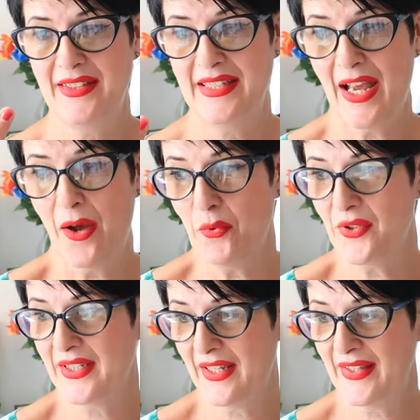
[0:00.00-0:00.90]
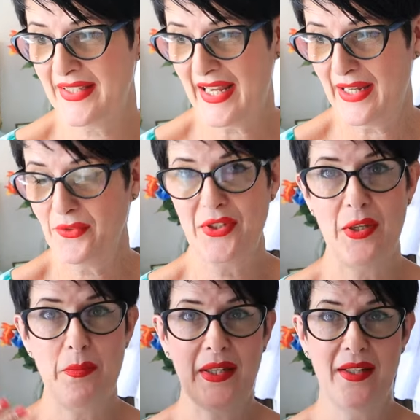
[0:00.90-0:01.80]
yeah, I want to get this out to
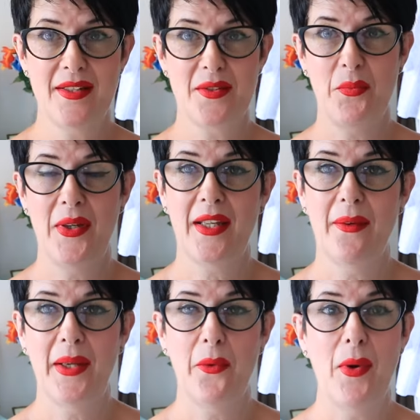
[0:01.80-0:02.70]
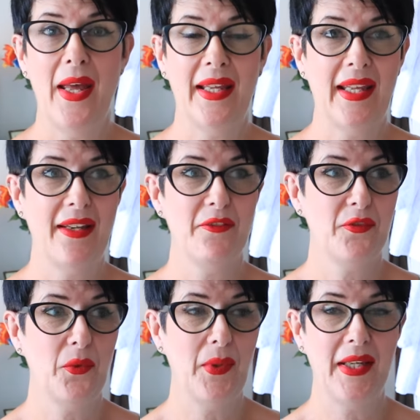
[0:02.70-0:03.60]
you because we're going away again
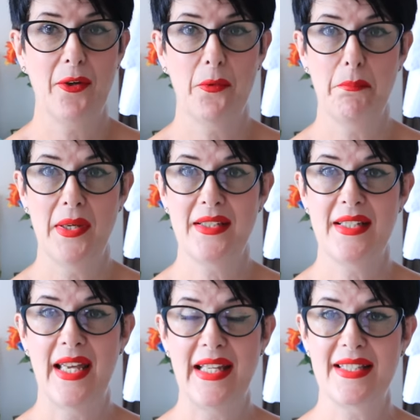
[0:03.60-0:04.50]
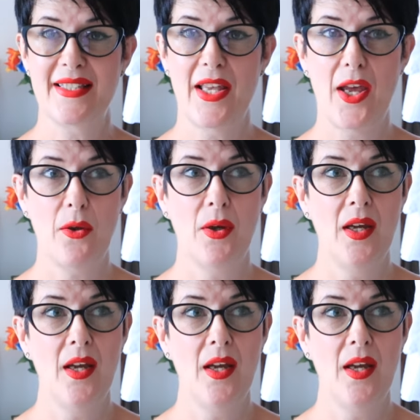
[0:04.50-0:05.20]
for a week on Monday, so